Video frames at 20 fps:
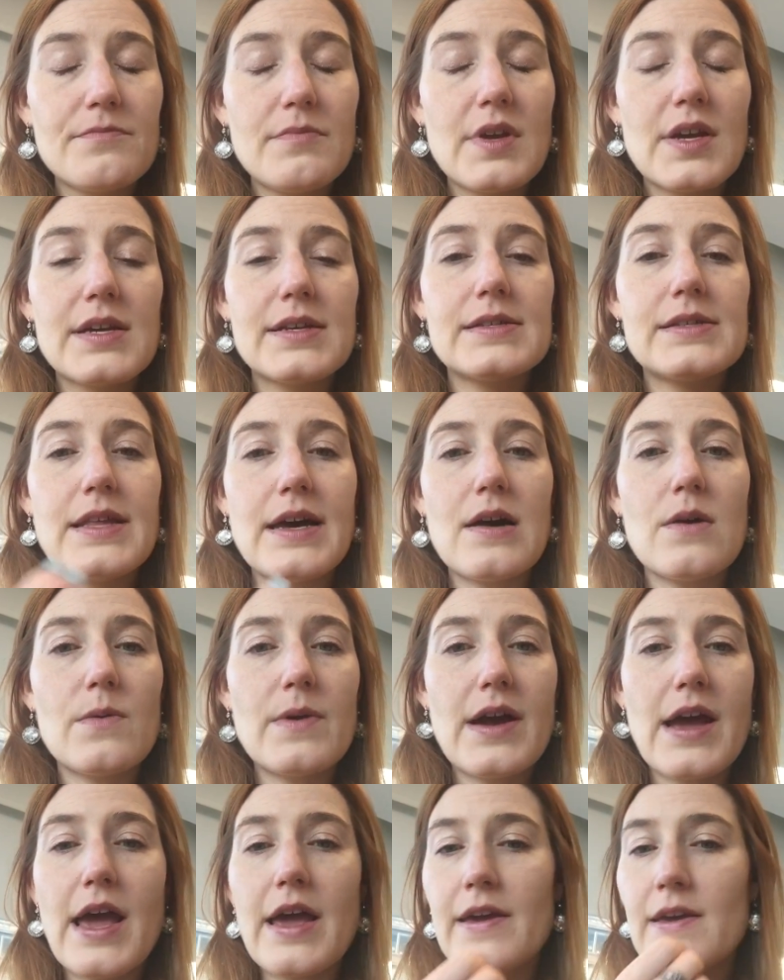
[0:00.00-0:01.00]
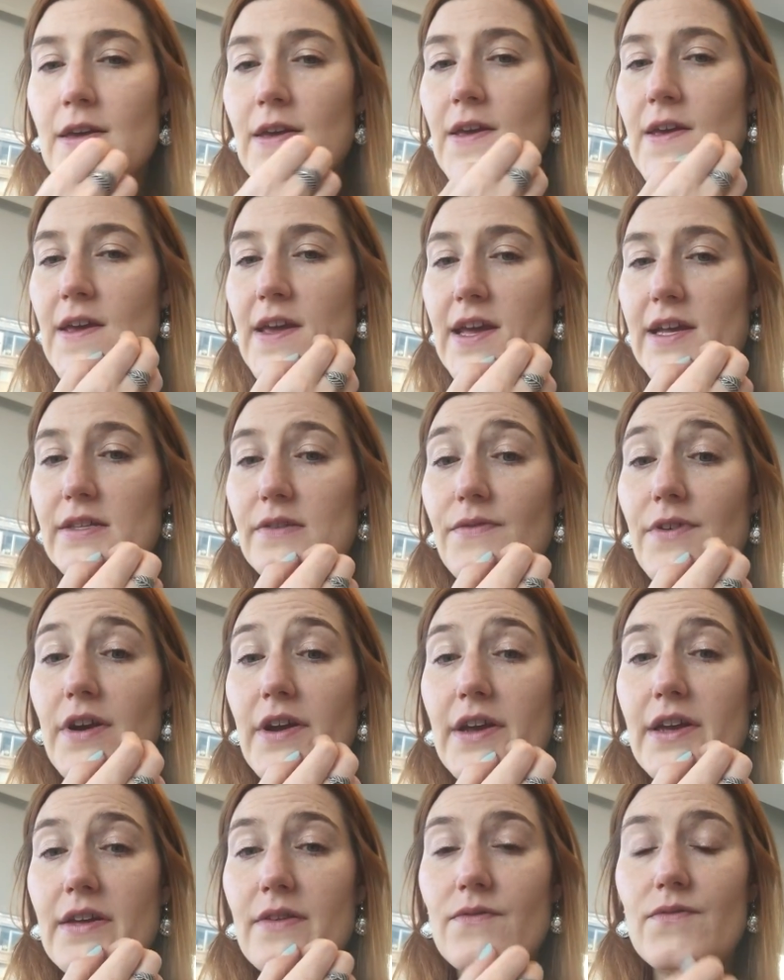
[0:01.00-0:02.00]
because that way it's
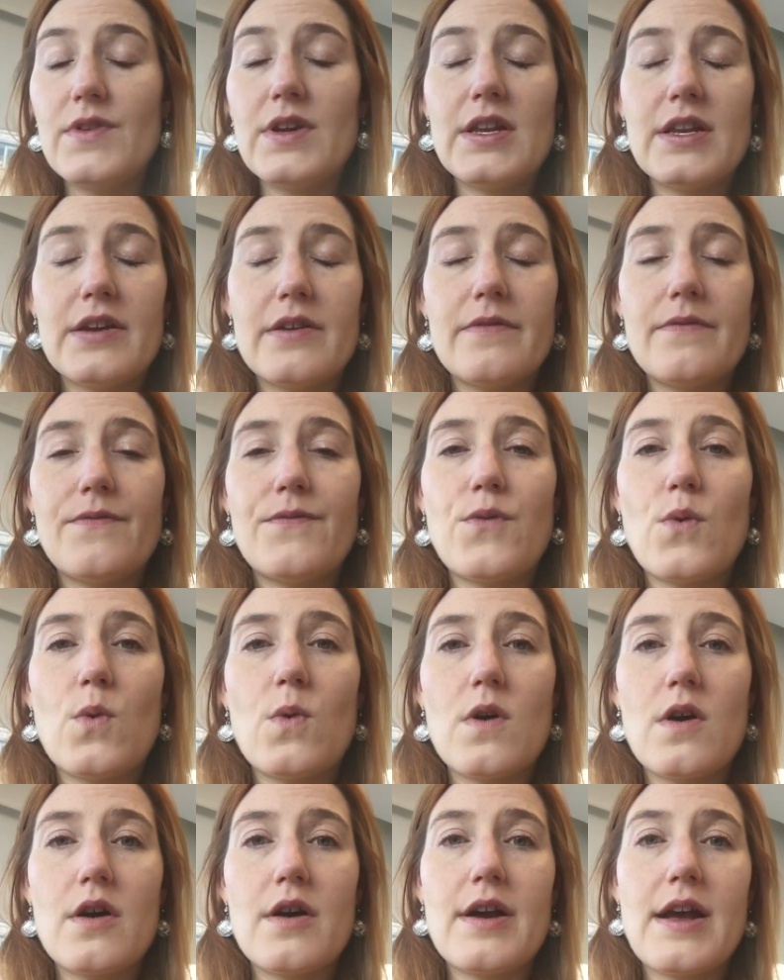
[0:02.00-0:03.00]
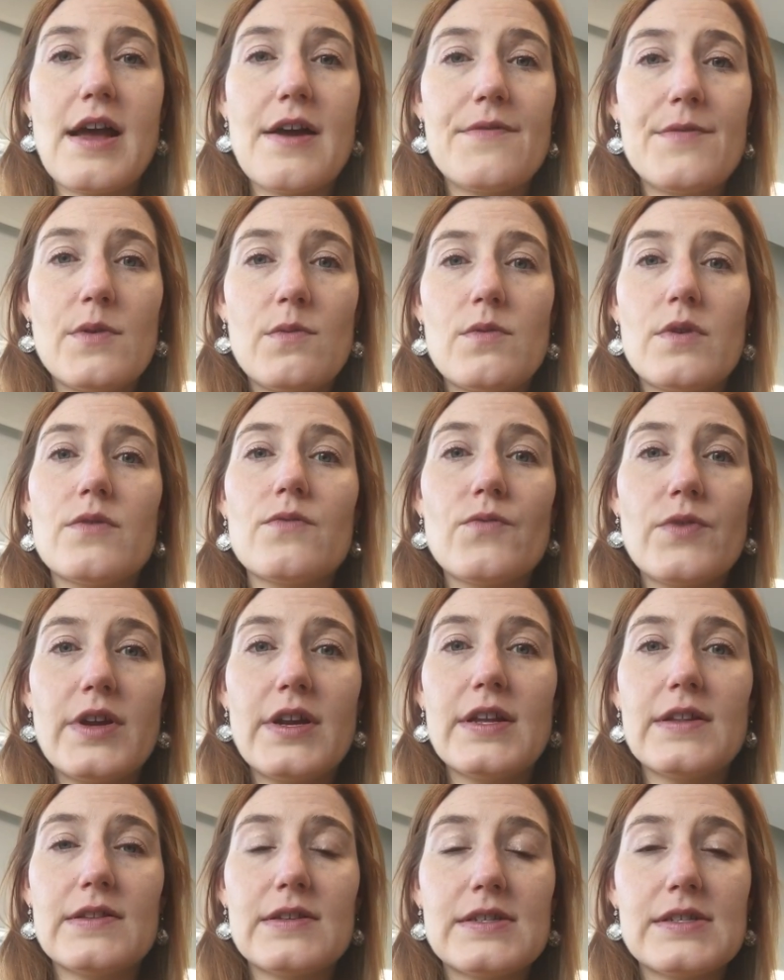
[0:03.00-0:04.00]
very convenient for everyone
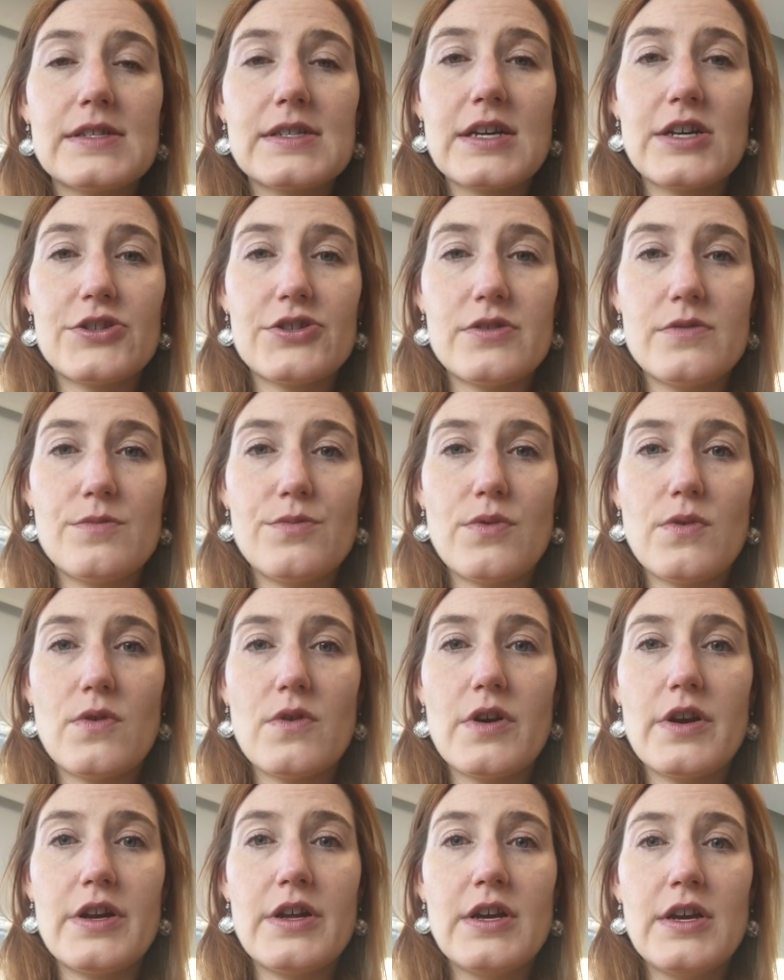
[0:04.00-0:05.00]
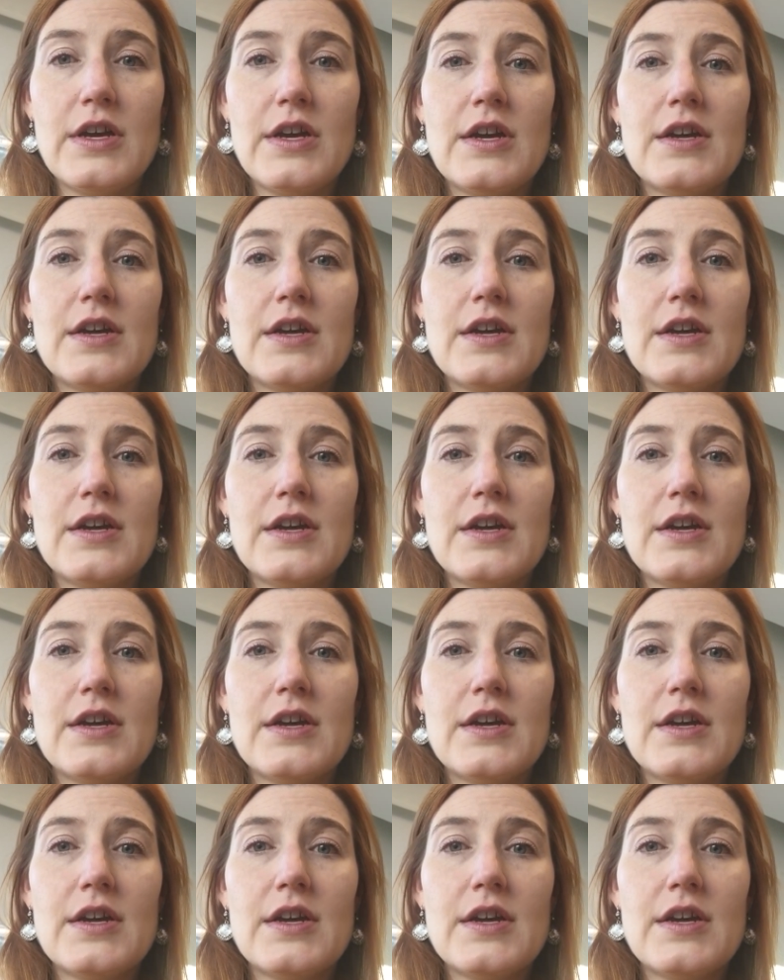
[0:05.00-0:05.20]
reading the discussion board